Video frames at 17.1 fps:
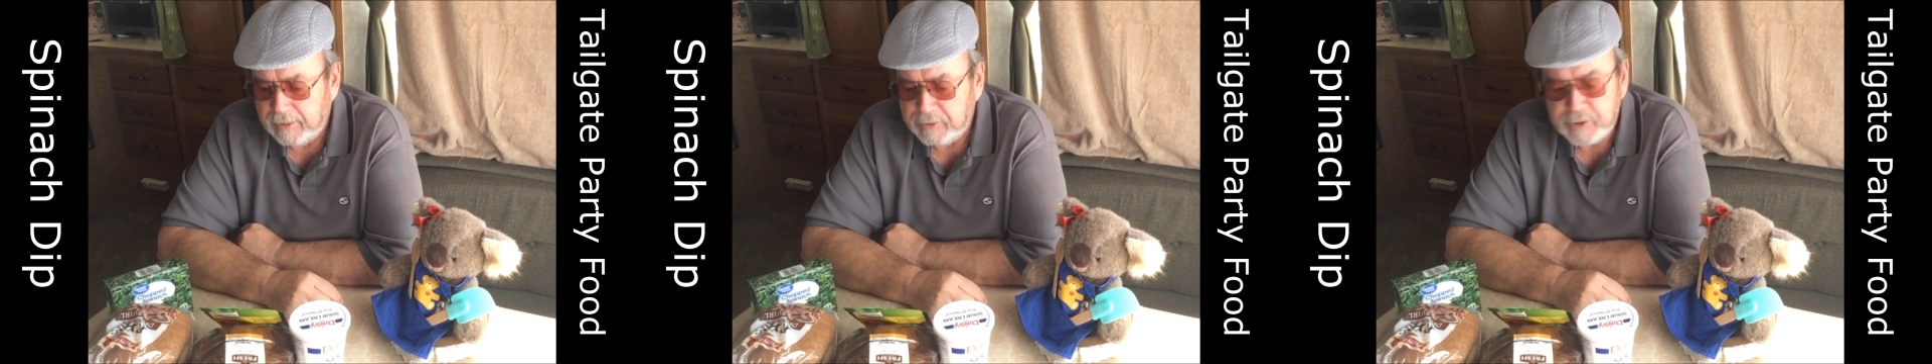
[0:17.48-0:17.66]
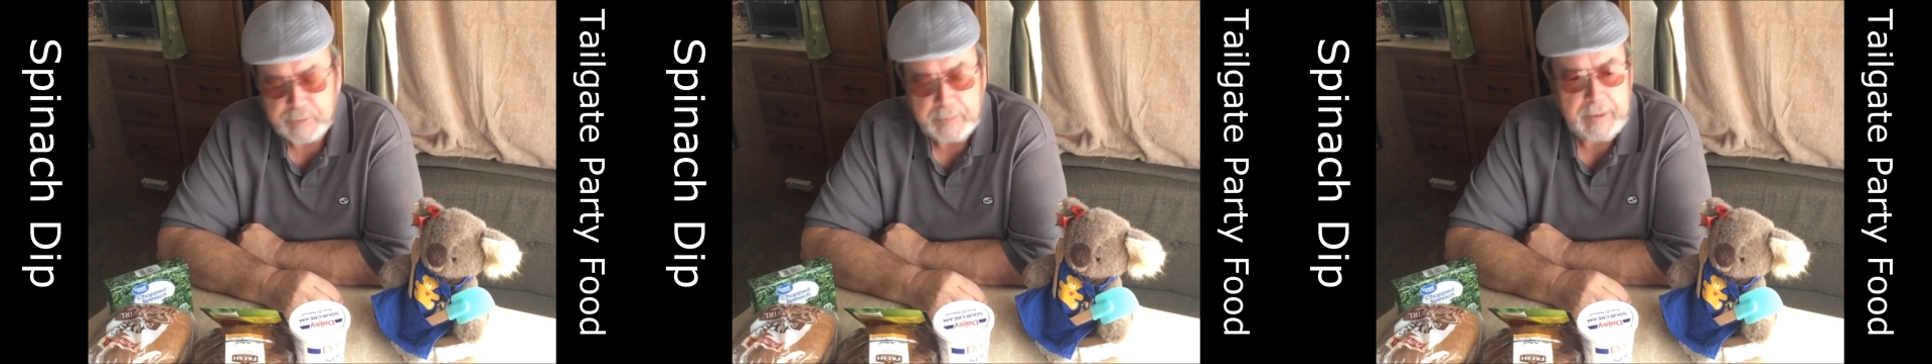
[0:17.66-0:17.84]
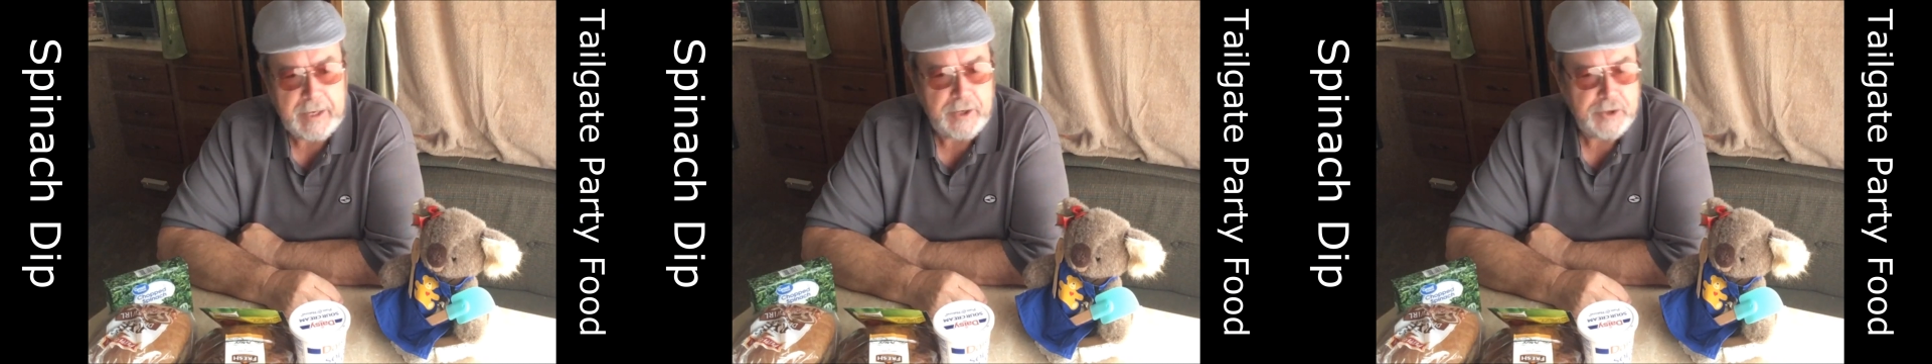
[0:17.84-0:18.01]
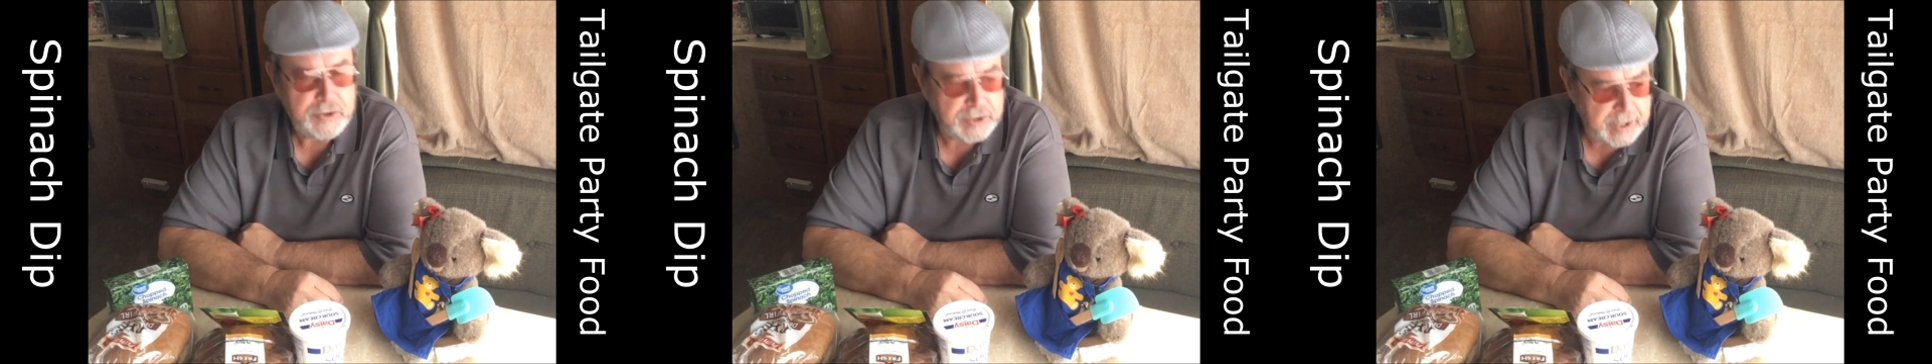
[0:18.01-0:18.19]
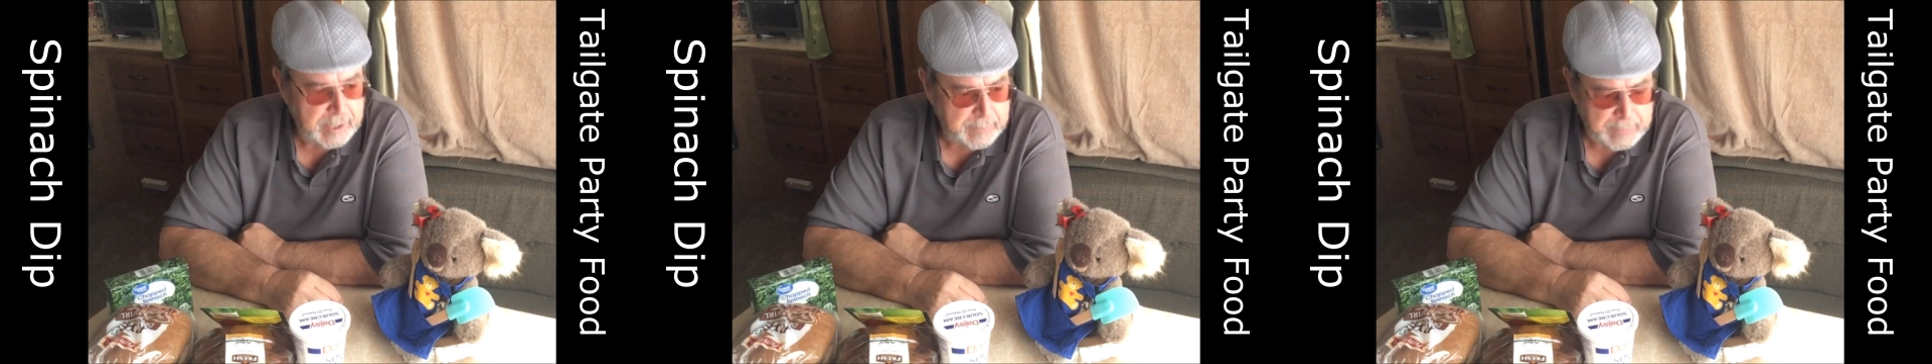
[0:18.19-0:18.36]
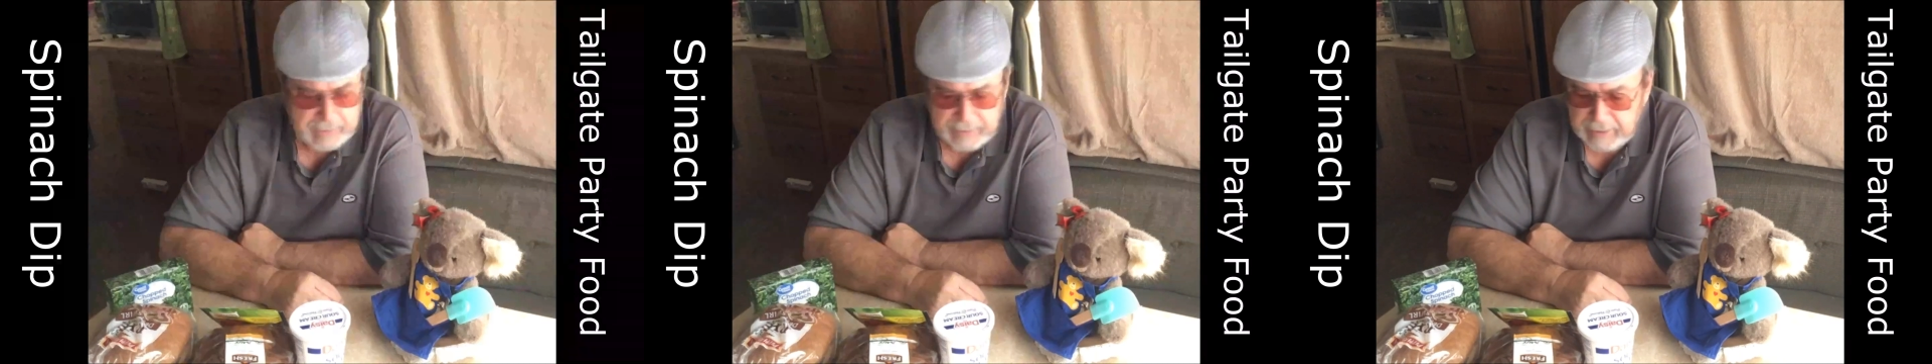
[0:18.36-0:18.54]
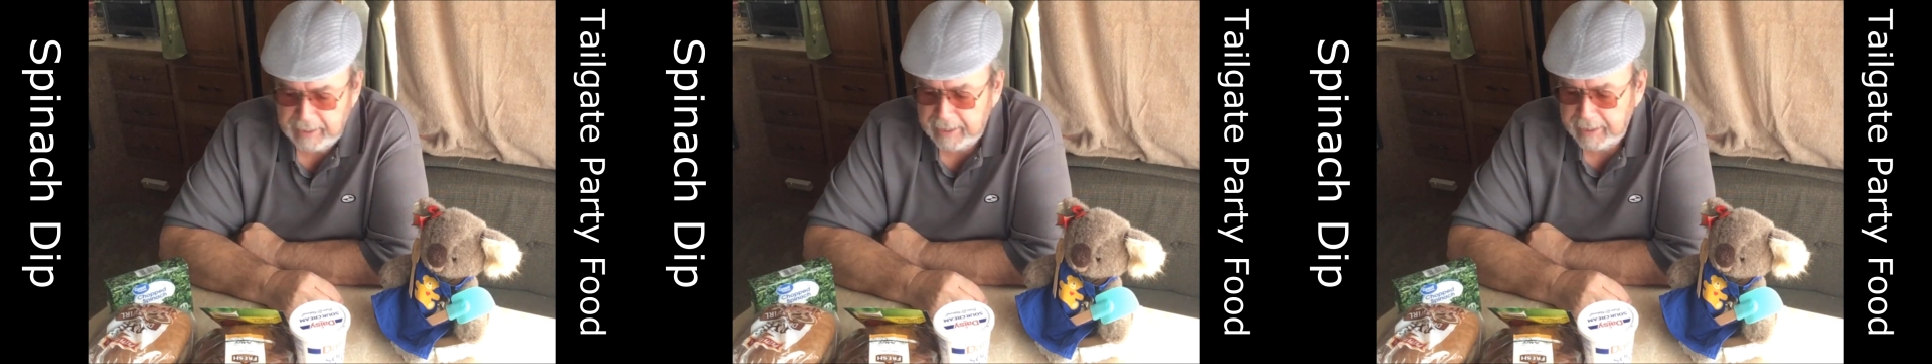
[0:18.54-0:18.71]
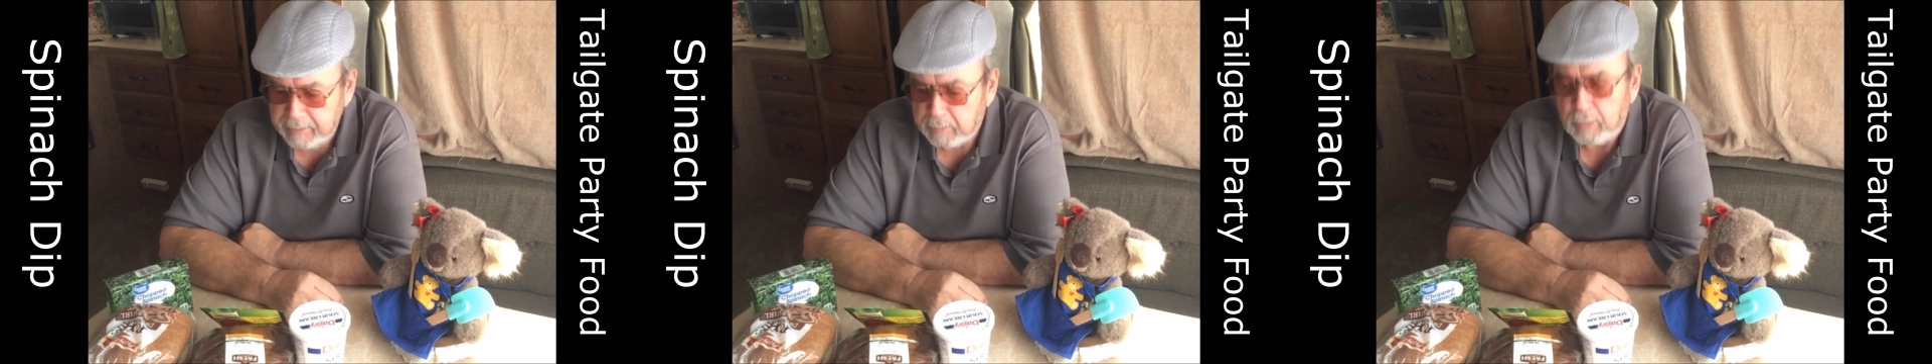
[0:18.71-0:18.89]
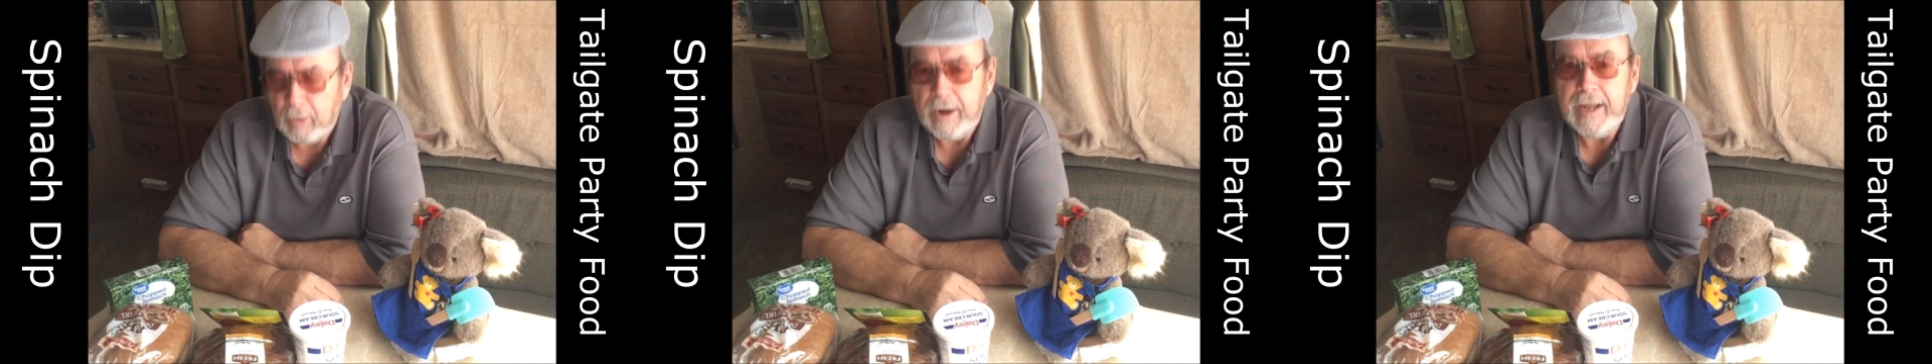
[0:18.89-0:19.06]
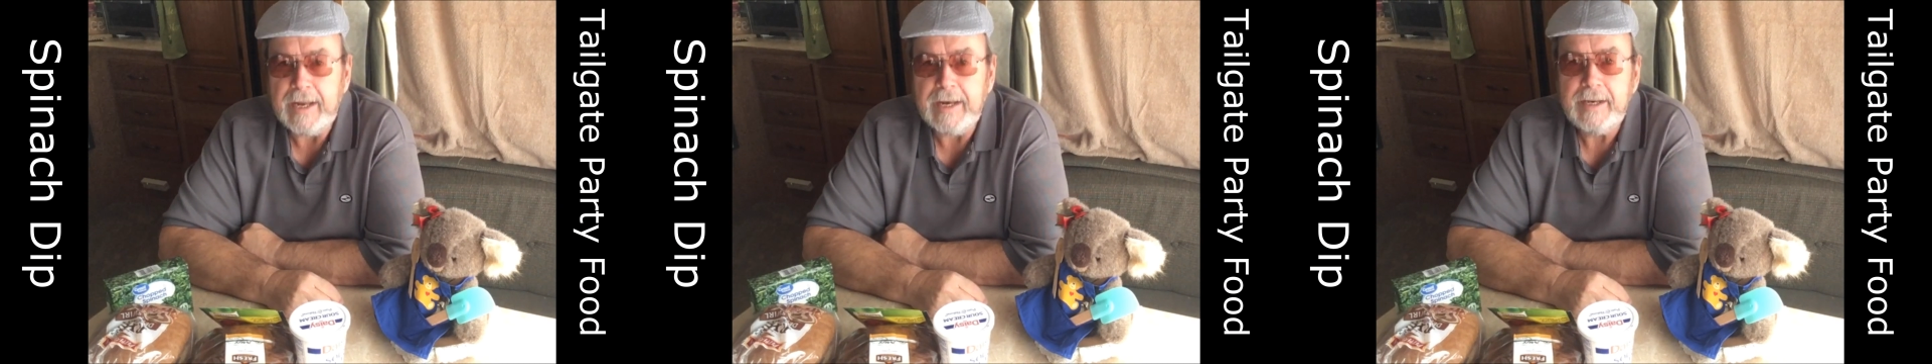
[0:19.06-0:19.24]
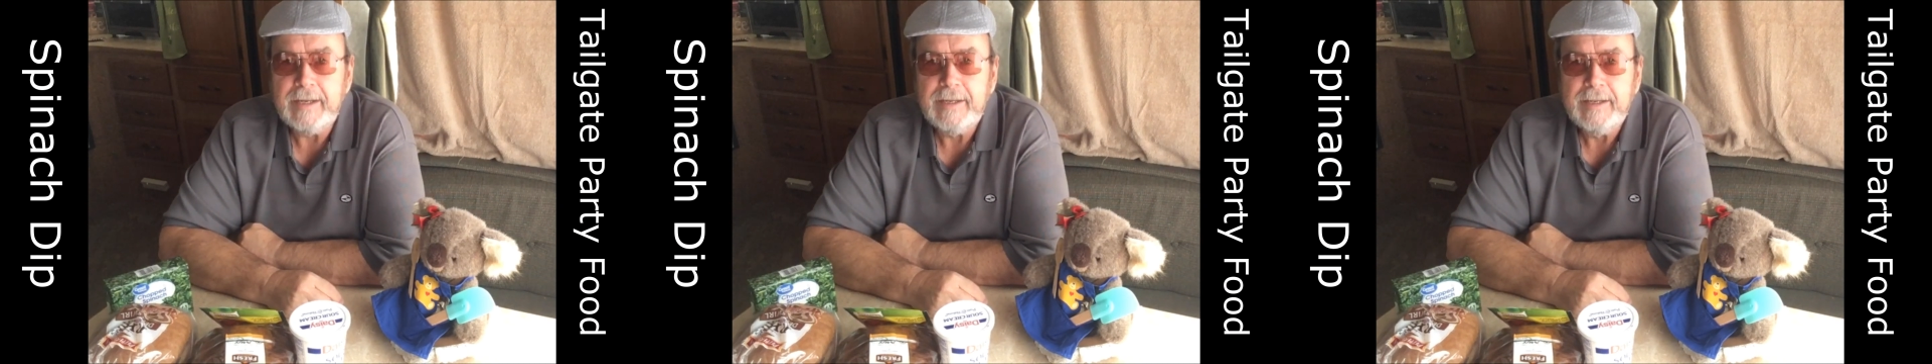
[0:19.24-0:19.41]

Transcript: spinach dip and bread.